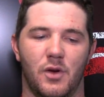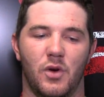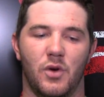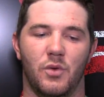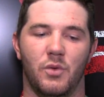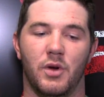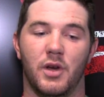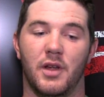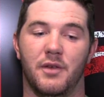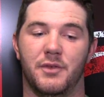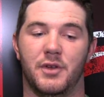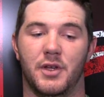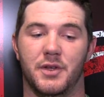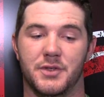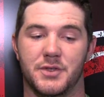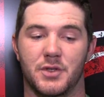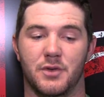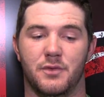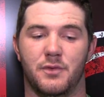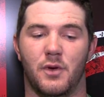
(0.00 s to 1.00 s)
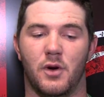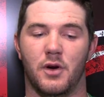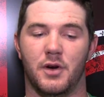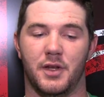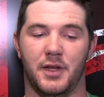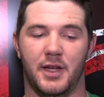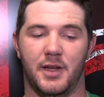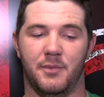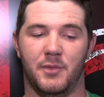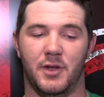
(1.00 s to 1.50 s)
what I've done so far to
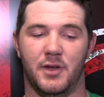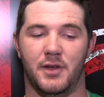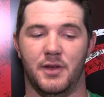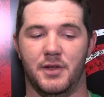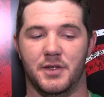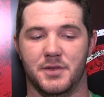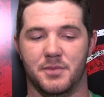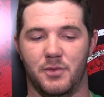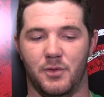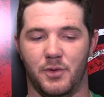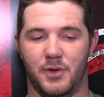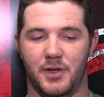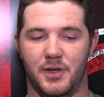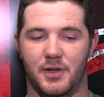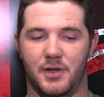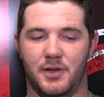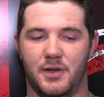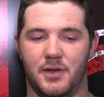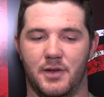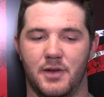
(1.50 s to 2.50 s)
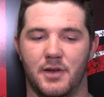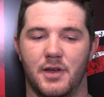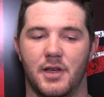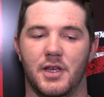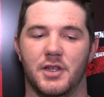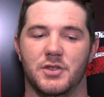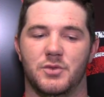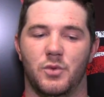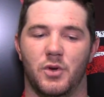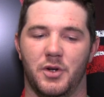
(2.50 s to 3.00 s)
get me to this point
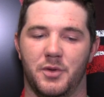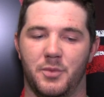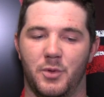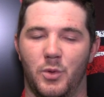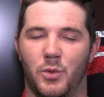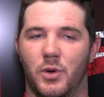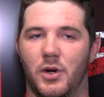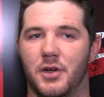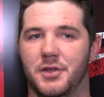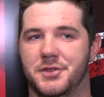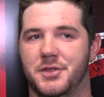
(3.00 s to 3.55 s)
has worked pretty well.